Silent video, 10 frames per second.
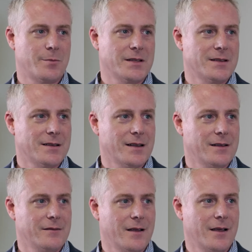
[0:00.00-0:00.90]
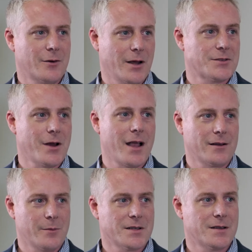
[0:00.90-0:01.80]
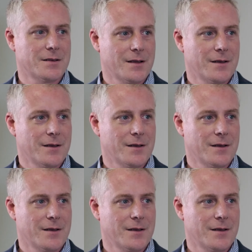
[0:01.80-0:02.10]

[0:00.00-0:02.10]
business and creates drag on a business.